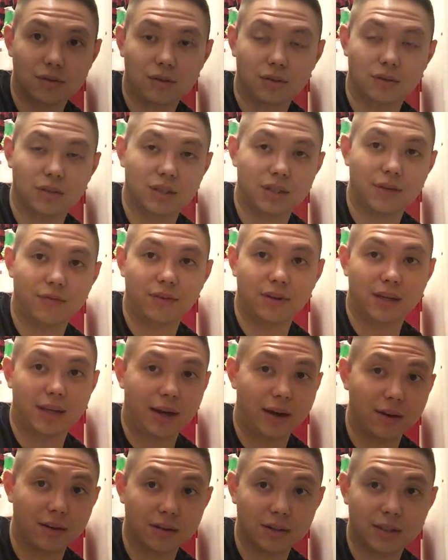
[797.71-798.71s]
So just different
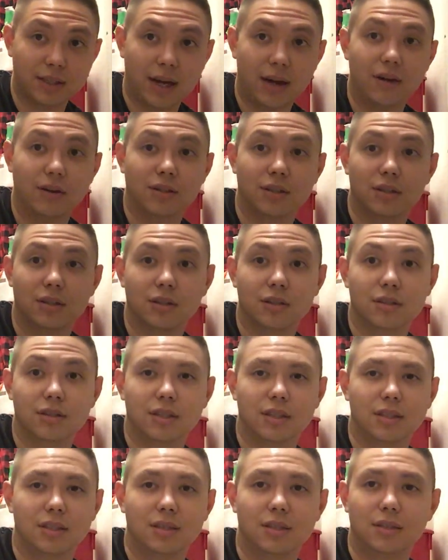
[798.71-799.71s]
characters
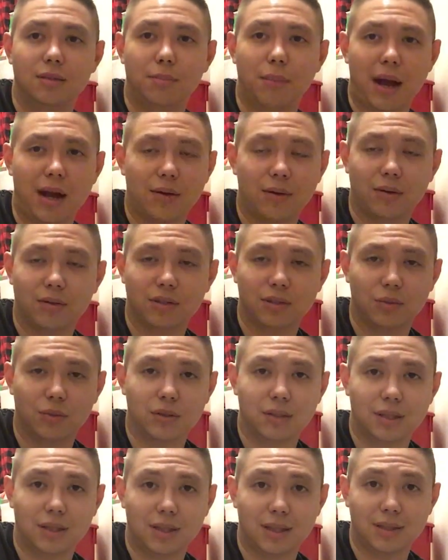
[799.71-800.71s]
and background
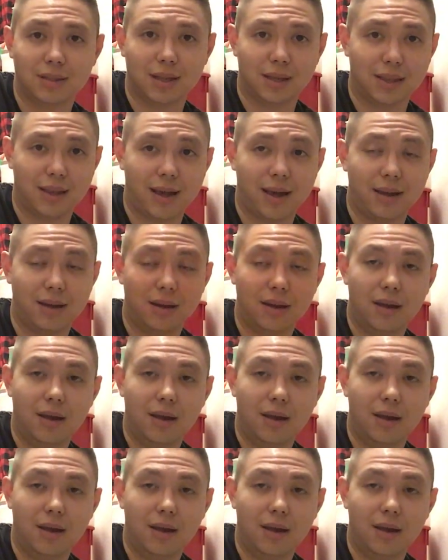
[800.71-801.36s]
stories and things like that.